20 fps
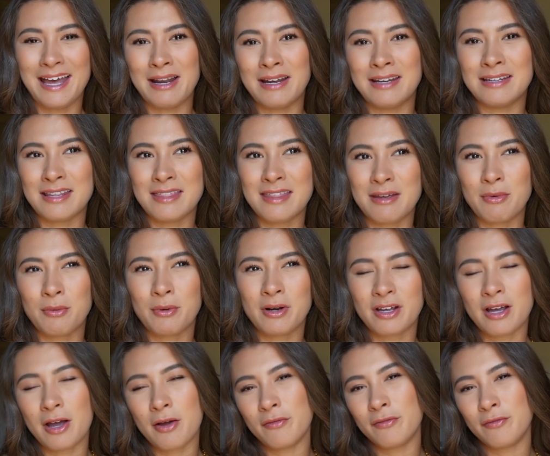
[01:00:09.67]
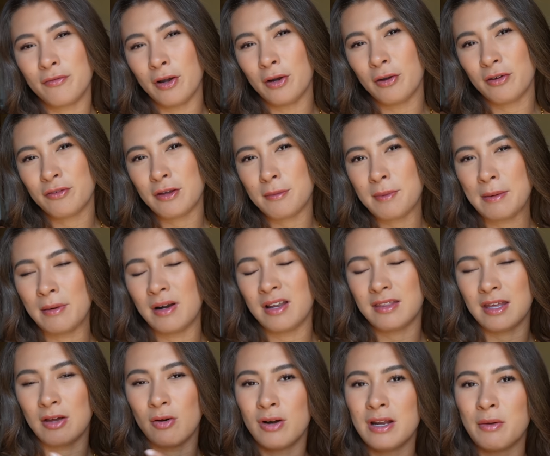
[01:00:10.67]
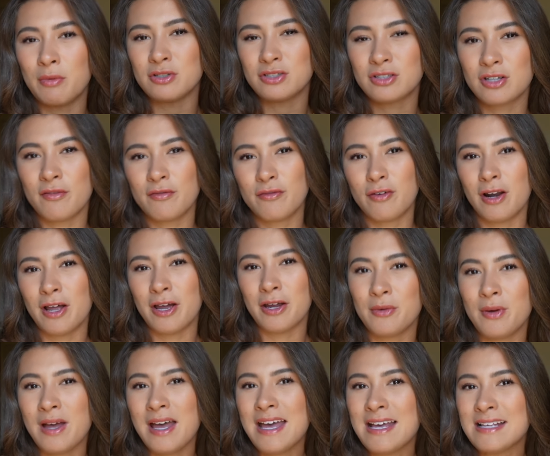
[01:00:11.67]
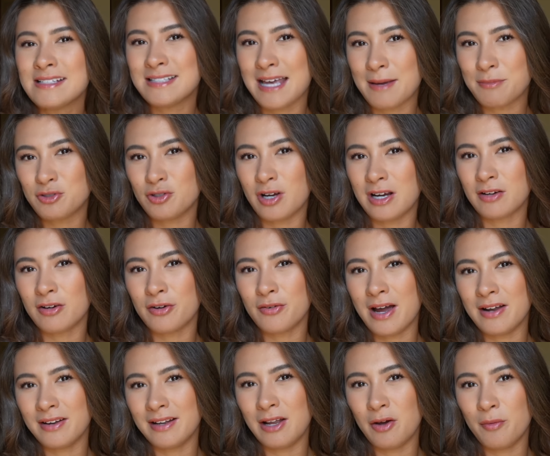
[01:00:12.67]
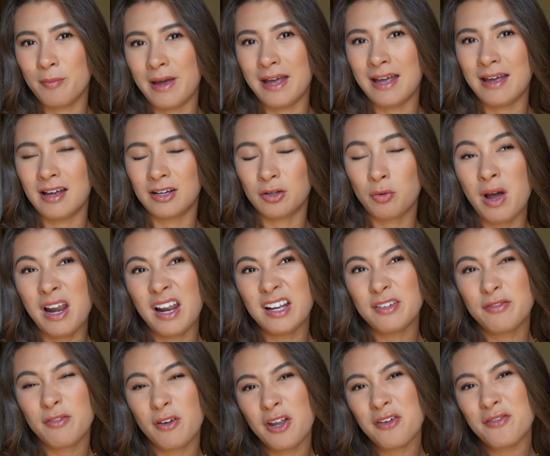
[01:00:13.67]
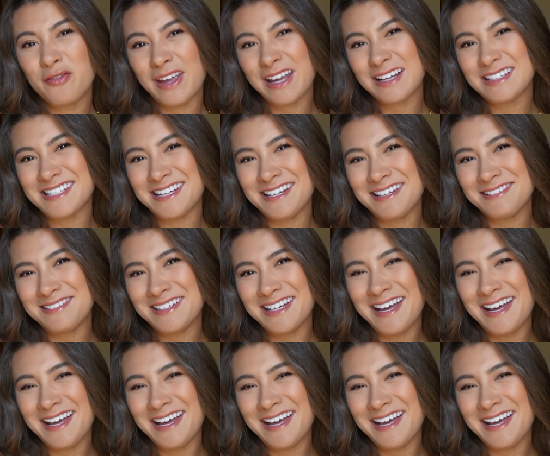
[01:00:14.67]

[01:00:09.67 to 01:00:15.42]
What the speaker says: And I think we want to go and follow a few people. I think Ollie wants to go and follow Sepp Straka around a little bit. I'd quite like to follow Victor.